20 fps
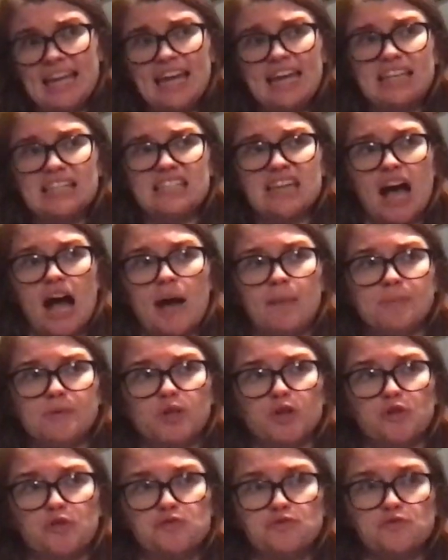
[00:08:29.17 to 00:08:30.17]
and tops
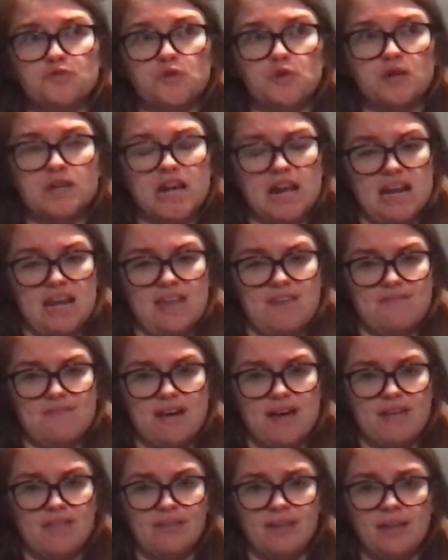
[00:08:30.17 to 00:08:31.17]
are $4.95,
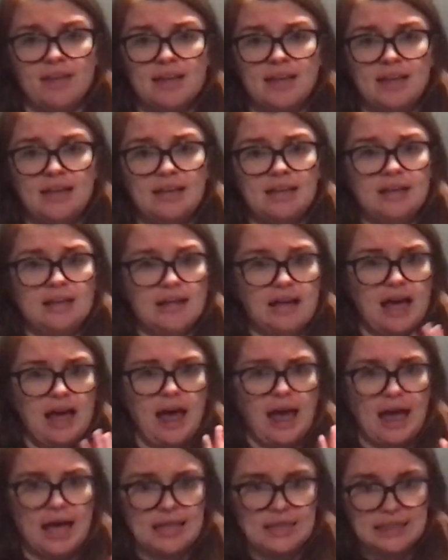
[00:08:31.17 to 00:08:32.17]

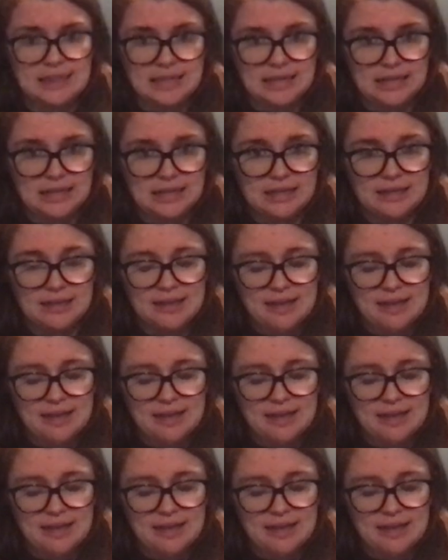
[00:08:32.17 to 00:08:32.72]
I think.